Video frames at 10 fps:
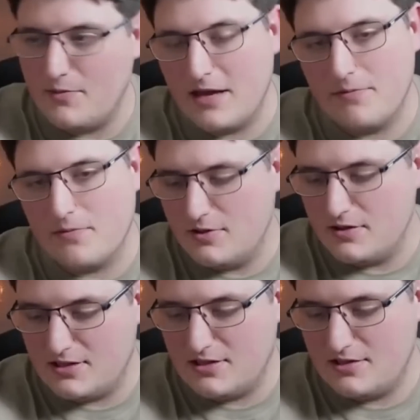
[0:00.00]
from the
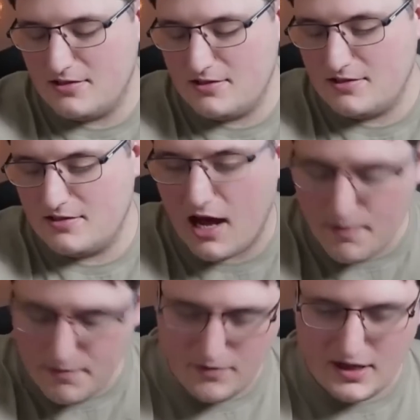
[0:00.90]
Emperor's
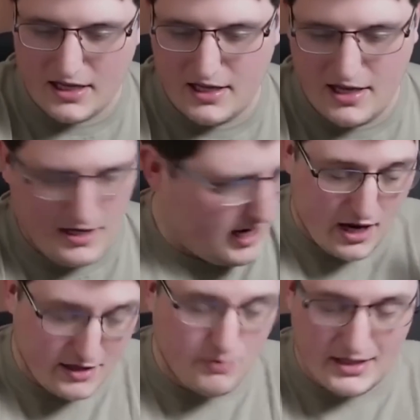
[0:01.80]
armory?
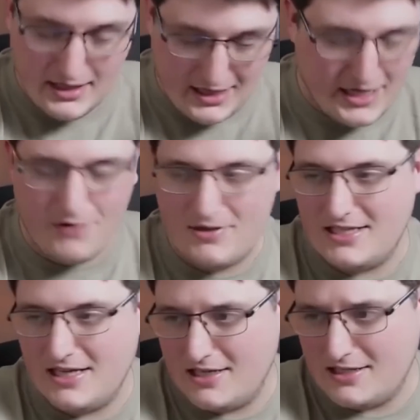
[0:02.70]
I think when the Lion
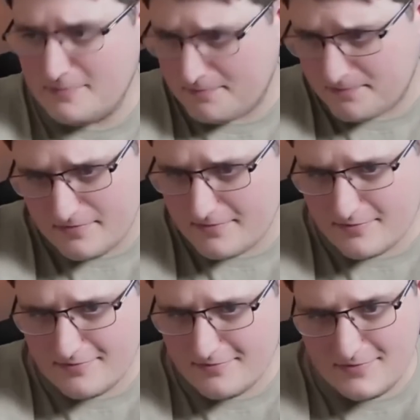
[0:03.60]
returned,
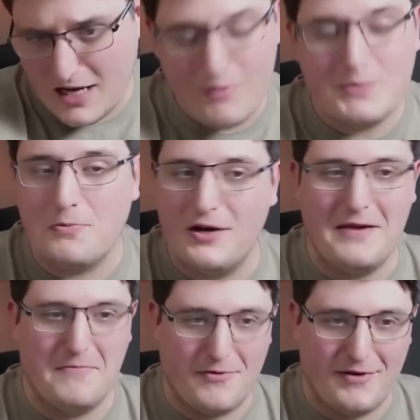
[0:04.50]
I was
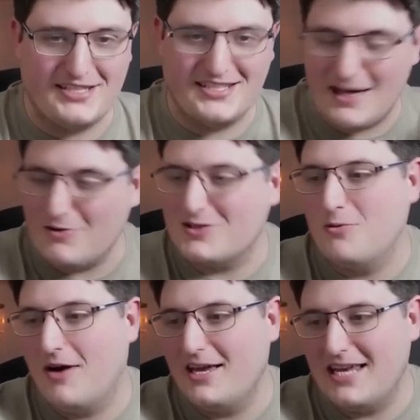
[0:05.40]
pretty impressed, because that was
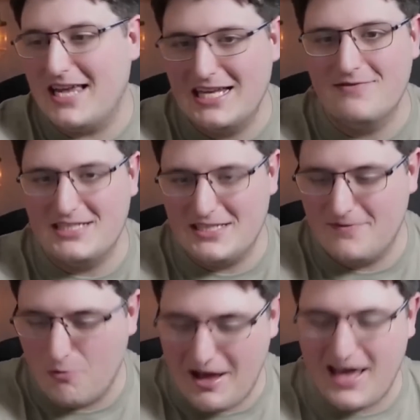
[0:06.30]
quite an
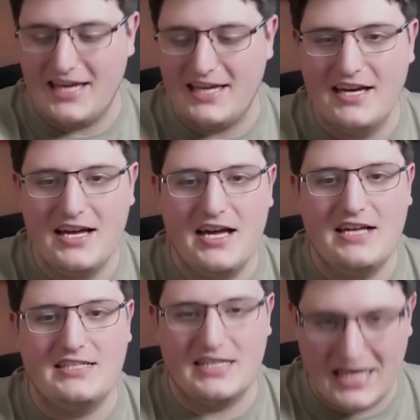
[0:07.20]
innovative way
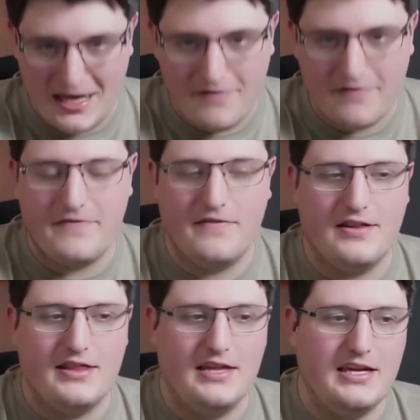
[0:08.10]
to give
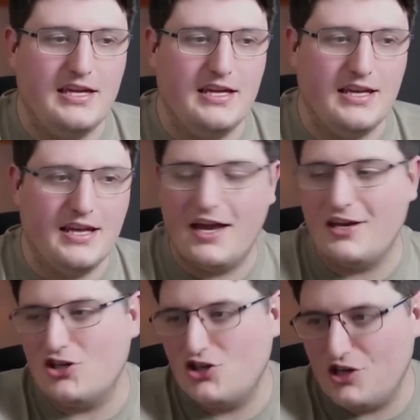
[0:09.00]
the
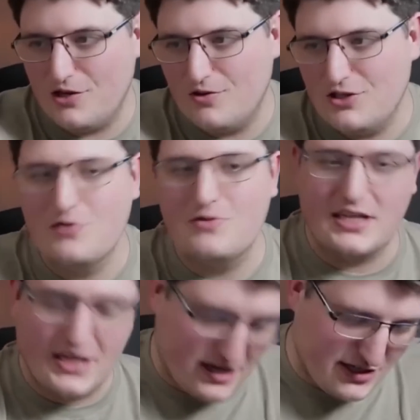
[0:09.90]
Lion a shield, use
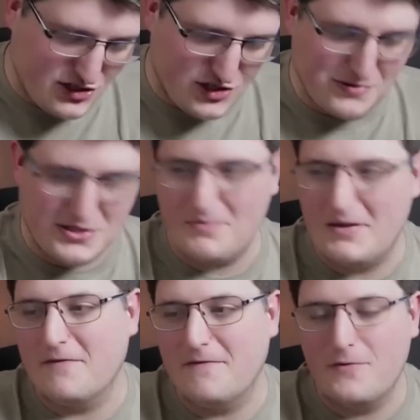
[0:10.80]
the kite shield to
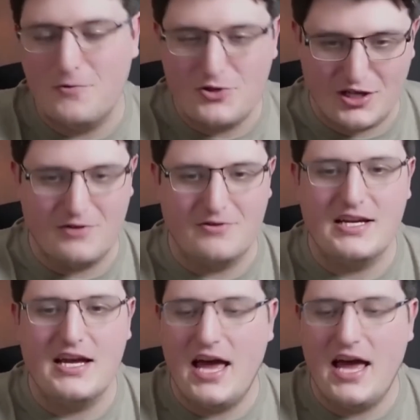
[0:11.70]
make a full shield.